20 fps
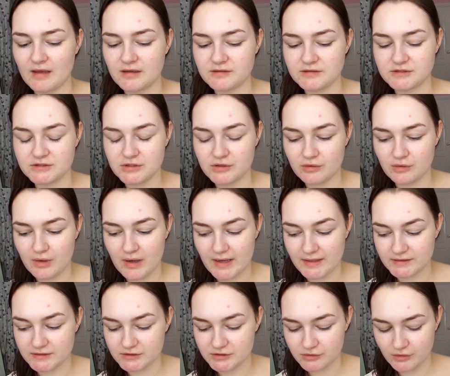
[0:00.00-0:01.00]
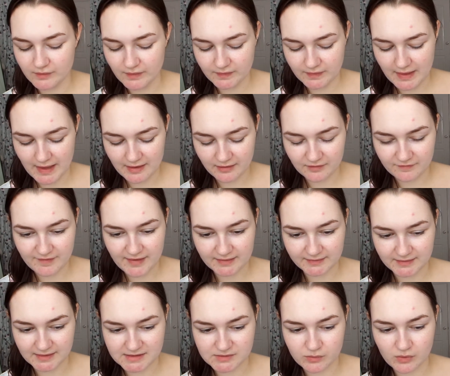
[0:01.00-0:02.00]
so I saw Elf had
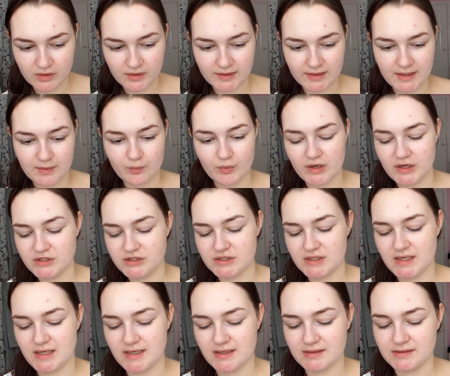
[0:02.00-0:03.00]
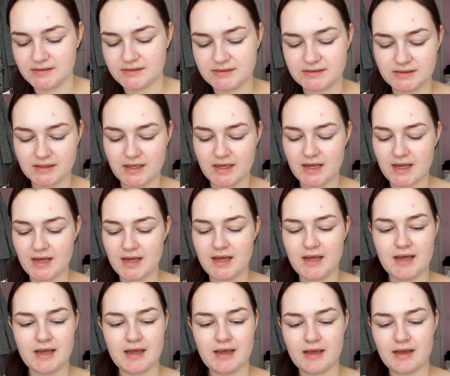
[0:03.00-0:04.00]
this one which is
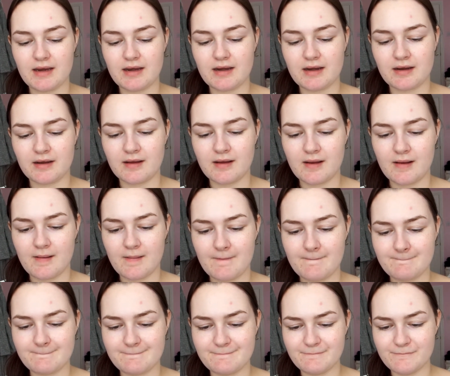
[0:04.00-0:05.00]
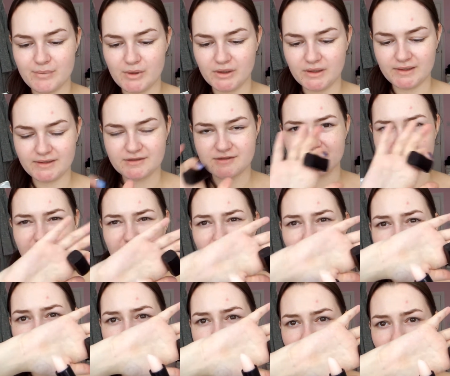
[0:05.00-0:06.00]
in bullet
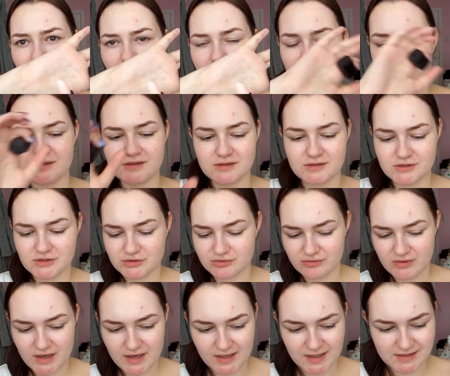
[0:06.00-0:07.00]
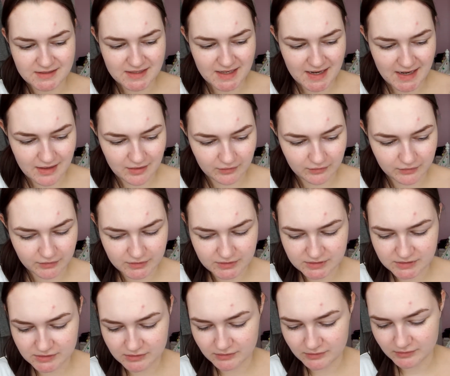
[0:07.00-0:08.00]
form and I wanted to try it out.
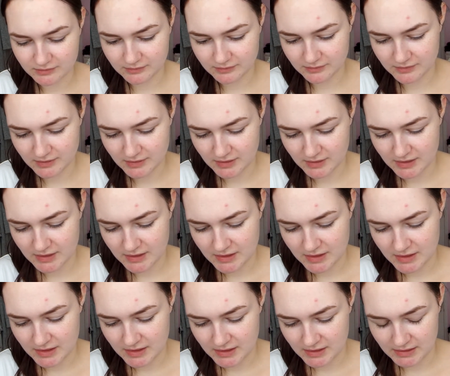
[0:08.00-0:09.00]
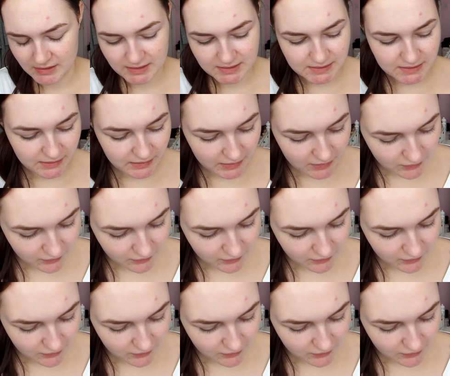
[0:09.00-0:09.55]
So let's see, they